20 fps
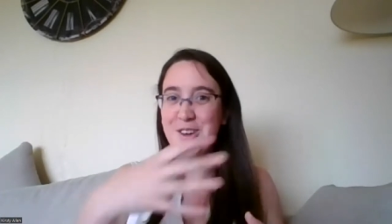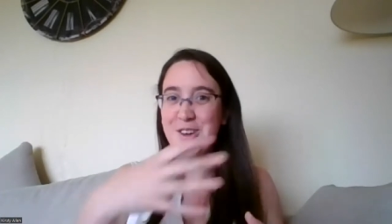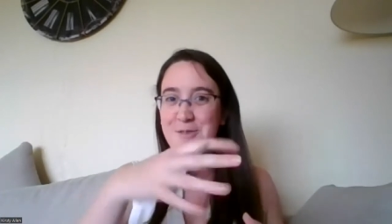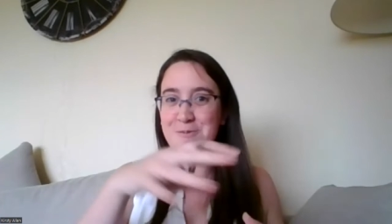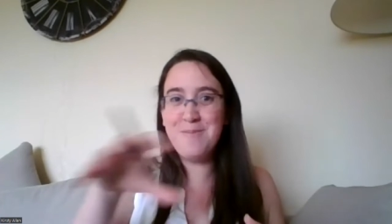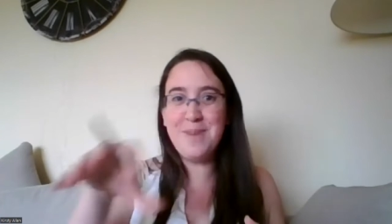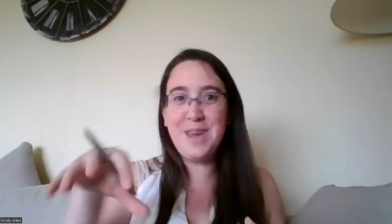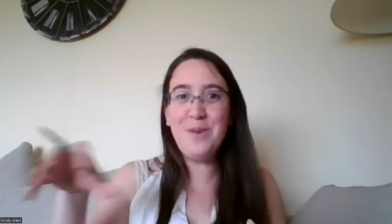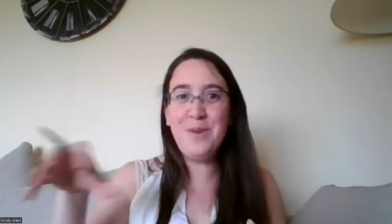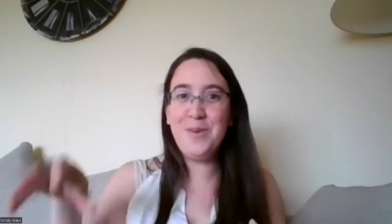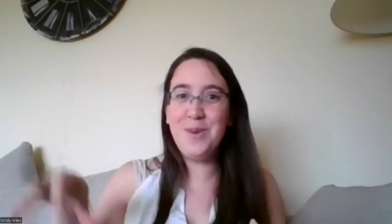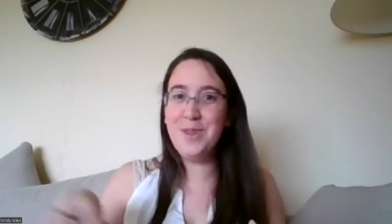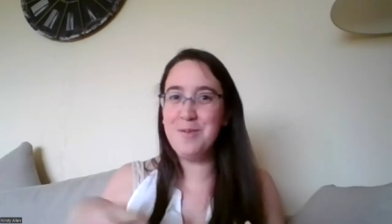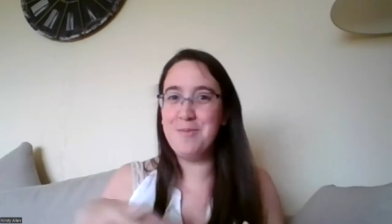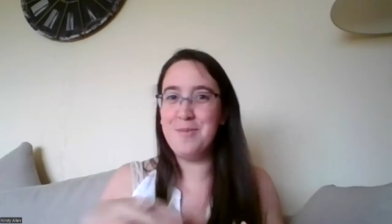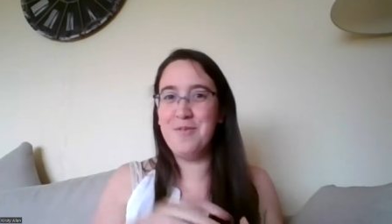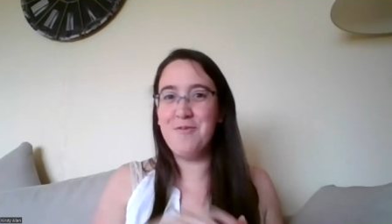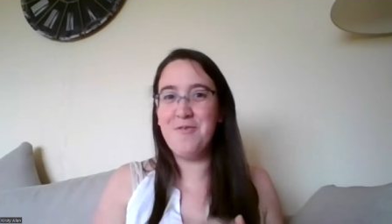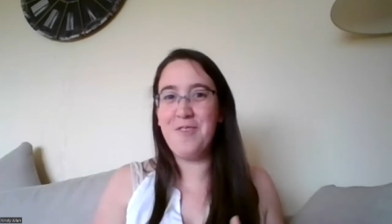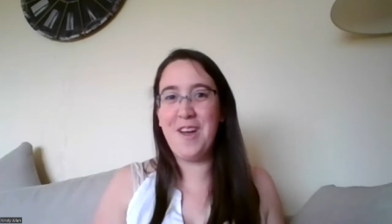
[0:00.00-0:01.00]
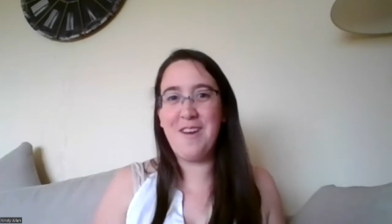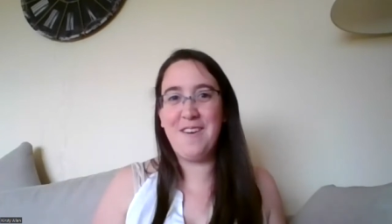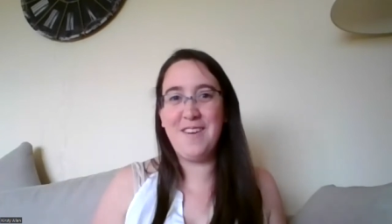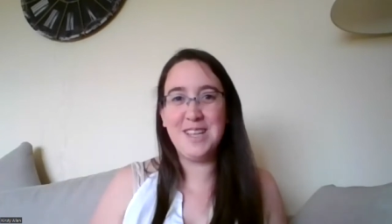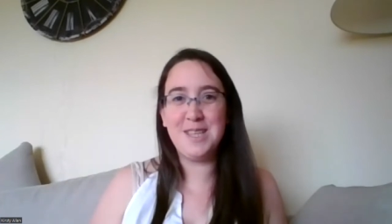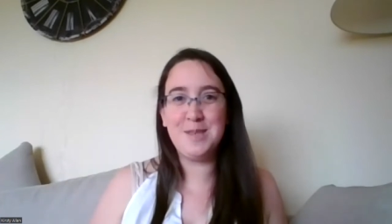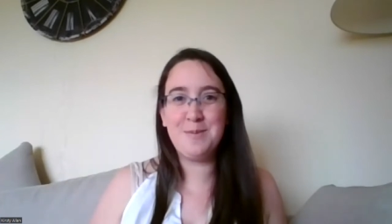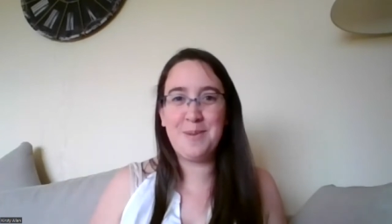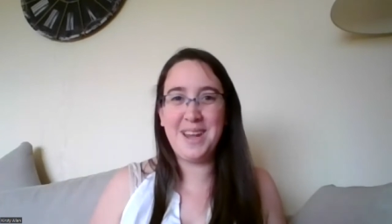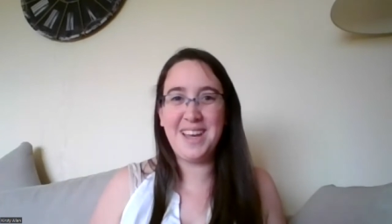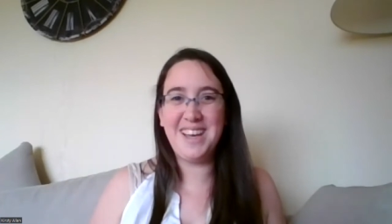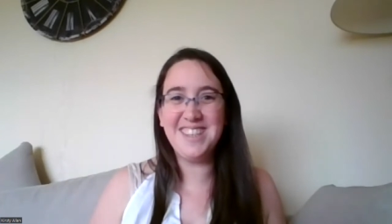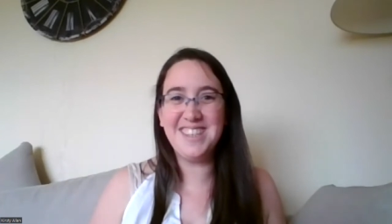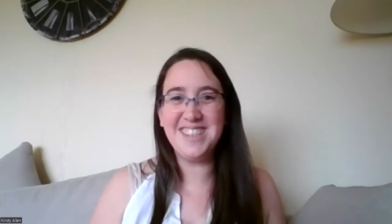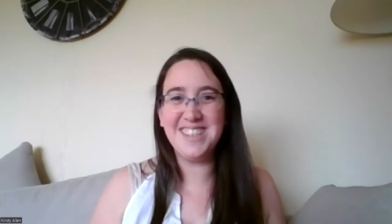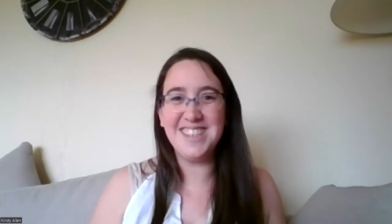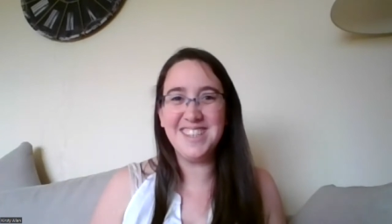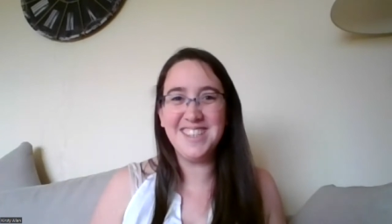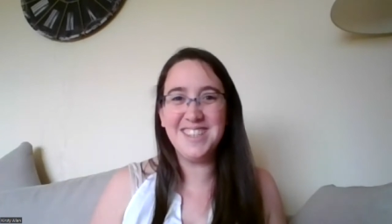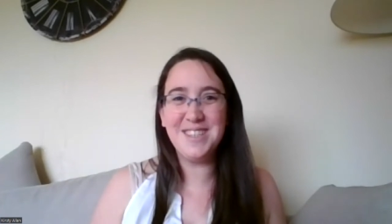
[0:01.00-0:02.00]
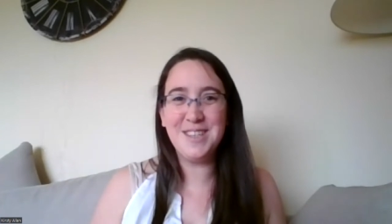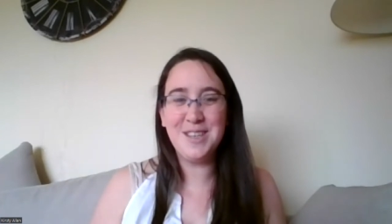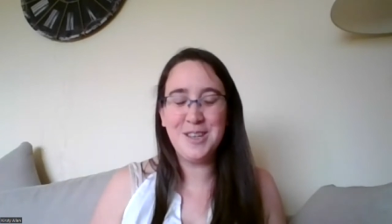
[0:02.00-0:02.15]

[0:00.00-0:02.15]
meet with them in various places.